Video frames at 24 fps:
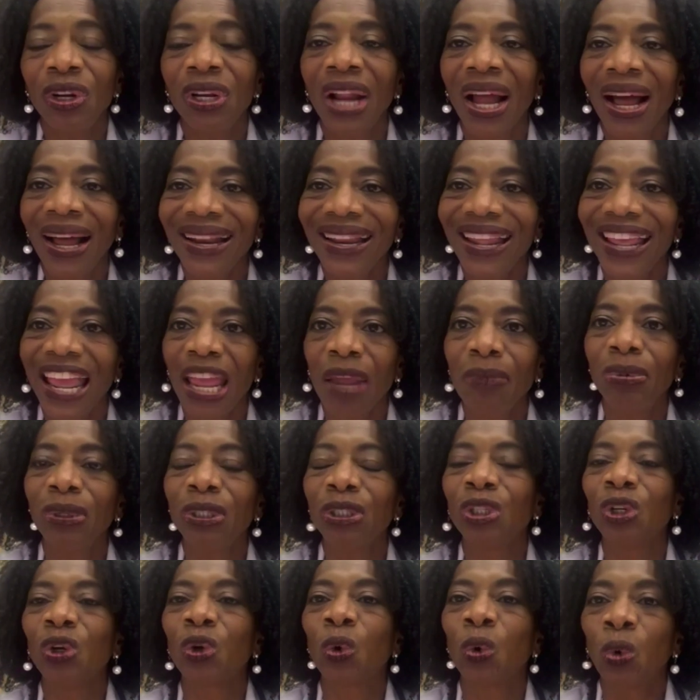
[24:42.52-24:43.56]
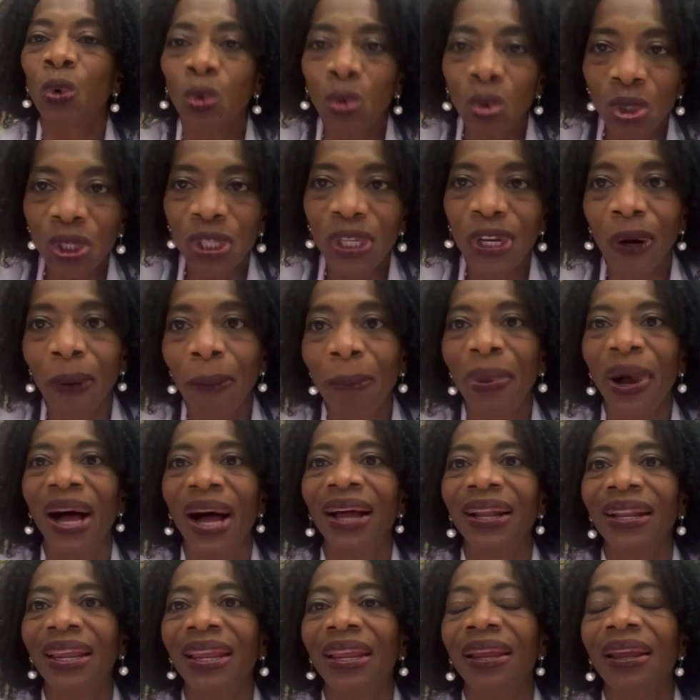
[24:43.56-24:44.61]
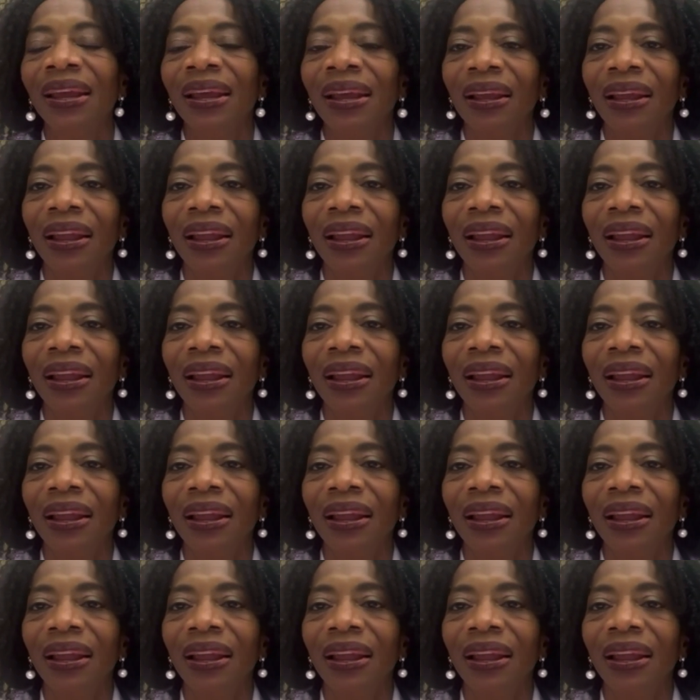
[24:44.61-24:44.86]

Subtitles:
not able to cool your body